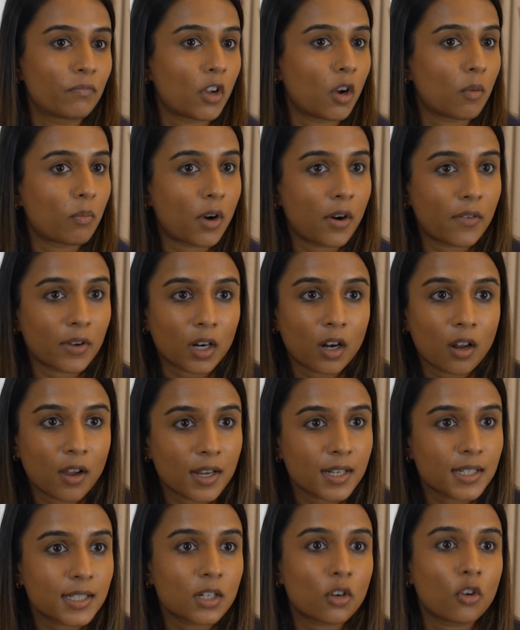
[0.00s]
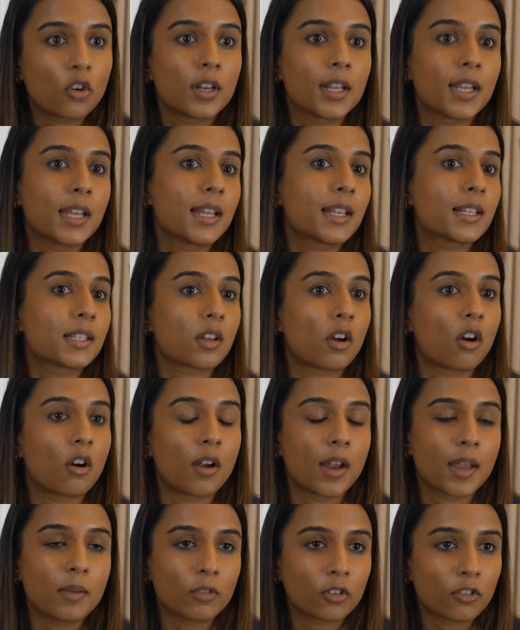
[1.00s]
our private client colleagues,
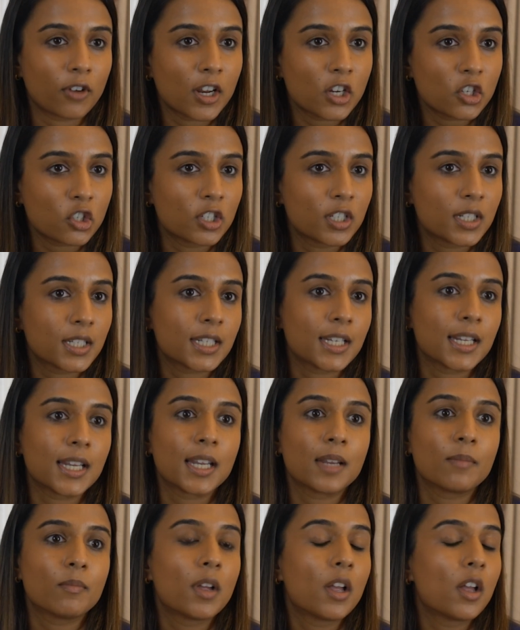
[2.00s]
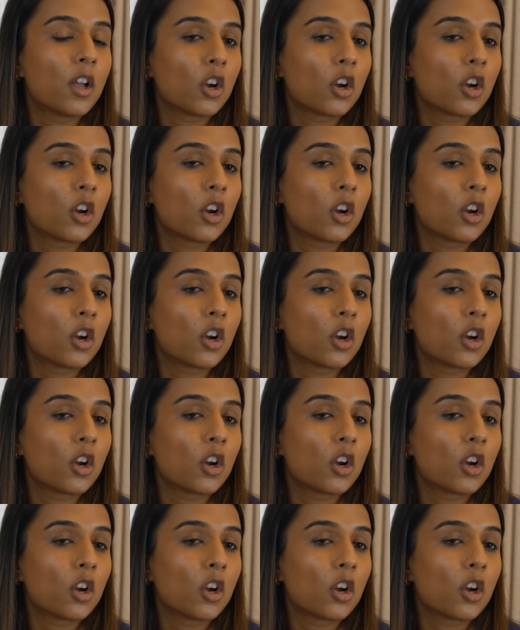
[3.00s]
our immigration team,